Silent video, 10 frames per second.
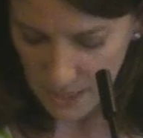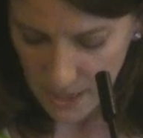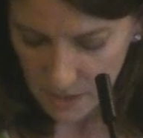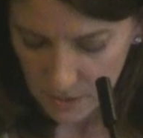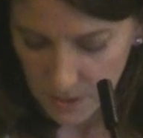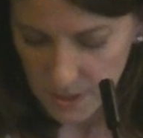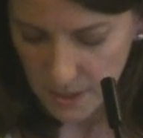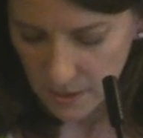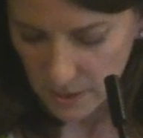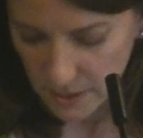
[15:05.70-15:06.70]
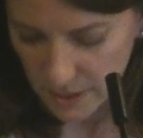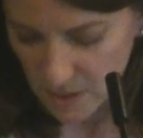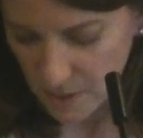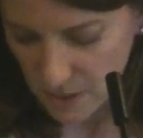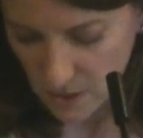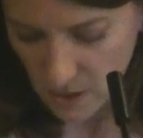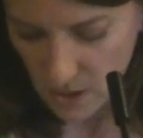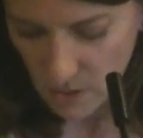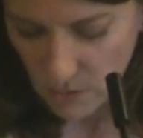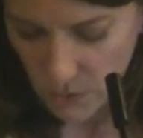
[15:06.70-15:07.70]
a pale, still Elizabeth,
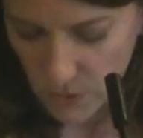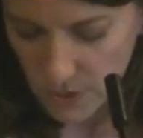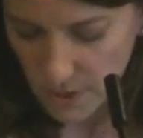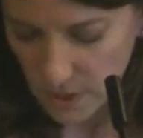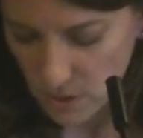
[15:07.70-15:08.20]
frozen